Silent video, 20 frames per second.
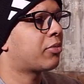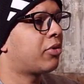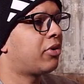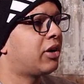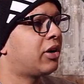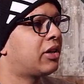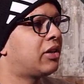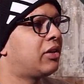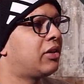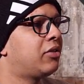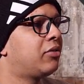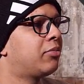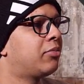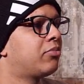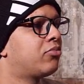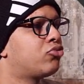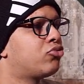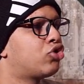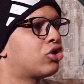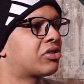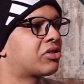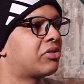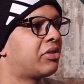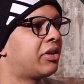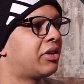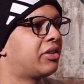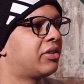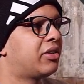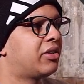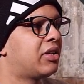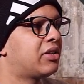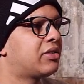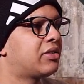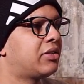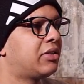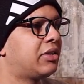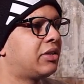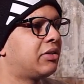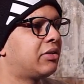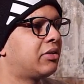up correctly, just create a test
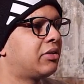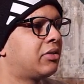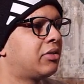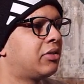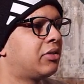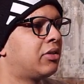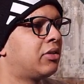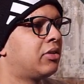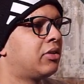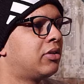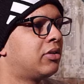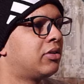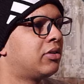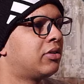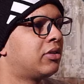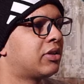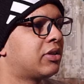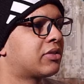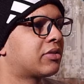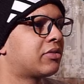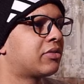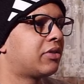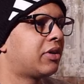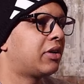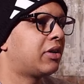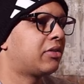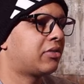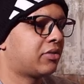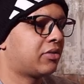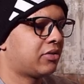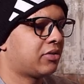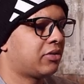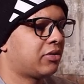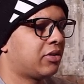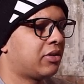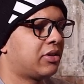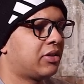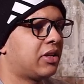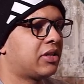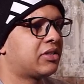here. Let's create
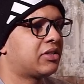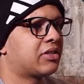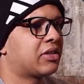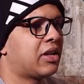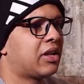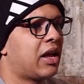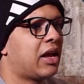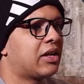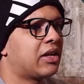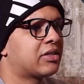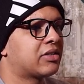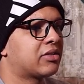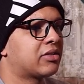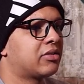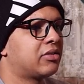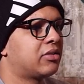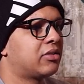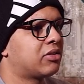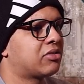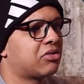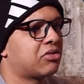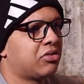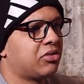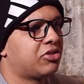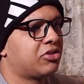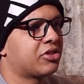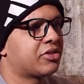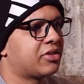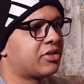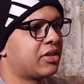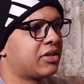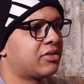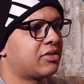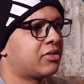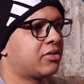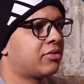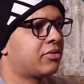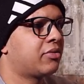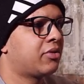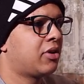a test class. It's called just
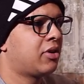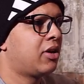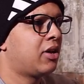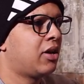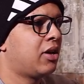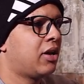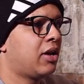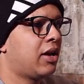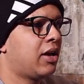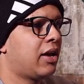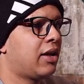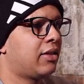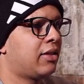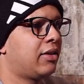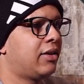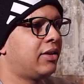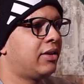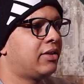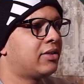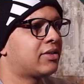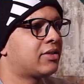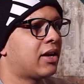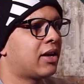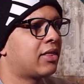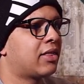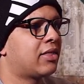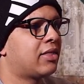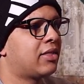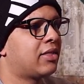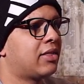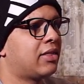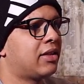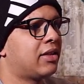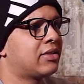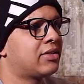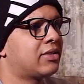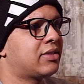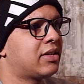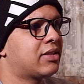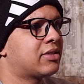test. And here inside
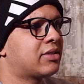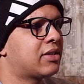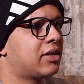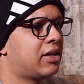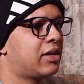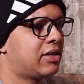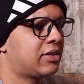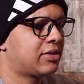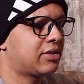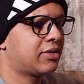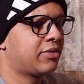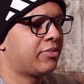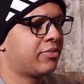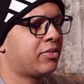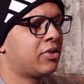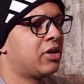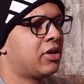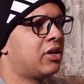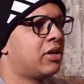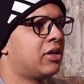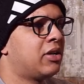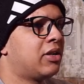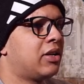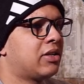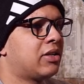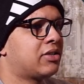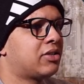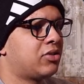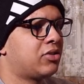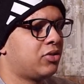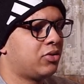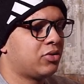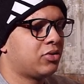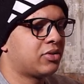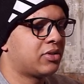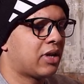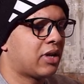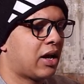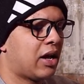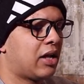this test class, Let's
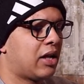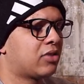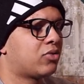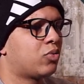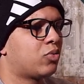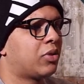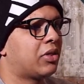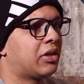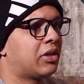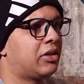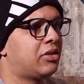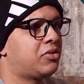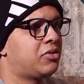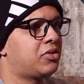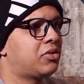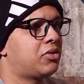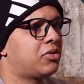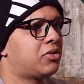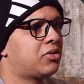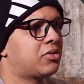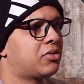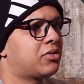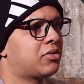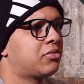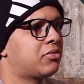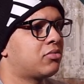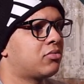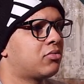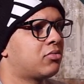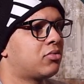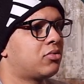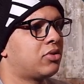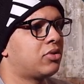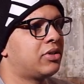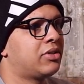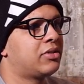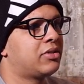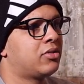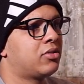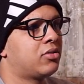use Alt with insert to
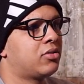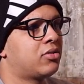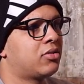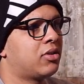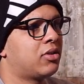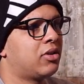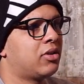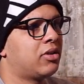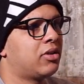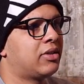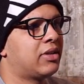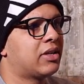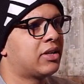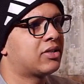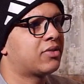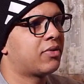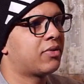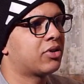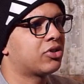insert test